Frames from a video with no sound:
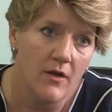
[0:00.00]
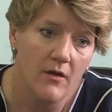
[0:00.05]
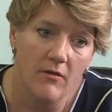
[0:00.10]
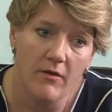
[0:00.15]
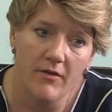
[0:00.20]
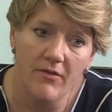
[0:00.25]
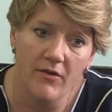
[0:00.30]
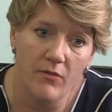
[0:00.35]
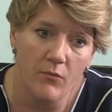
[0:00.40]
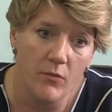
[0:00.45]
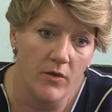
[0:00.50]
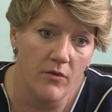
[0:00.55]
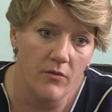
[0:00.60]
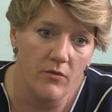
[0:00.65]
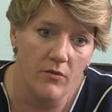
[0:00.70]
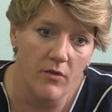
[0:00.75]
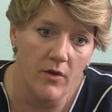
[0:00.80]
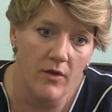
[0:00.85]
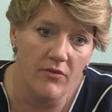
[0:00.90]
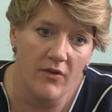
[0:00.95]

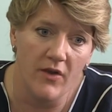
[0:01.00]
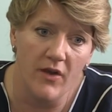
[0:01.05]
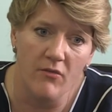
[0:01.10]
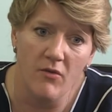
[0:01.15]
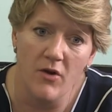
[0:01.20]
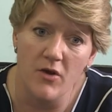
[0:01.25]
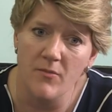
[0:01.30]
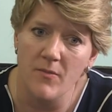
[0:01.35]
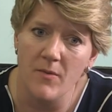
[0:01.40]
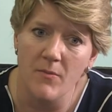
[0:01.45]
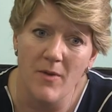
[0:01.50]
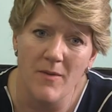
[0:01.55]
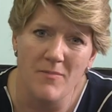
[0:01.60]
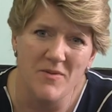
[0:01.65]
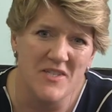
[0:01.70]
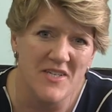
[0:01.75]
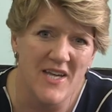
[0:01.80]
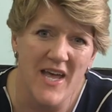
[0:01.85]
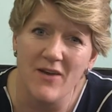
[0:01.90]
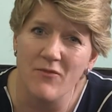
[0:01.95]
I think I rode him in maybe
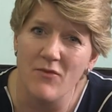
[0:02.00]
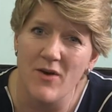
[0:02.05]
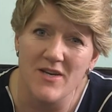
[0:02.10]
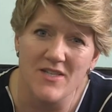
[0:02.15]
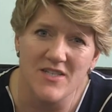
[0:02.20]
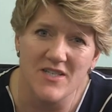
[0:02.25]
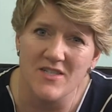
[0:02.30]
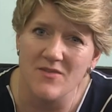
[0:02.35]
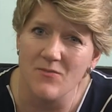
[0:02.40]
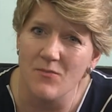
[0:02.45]
10 races,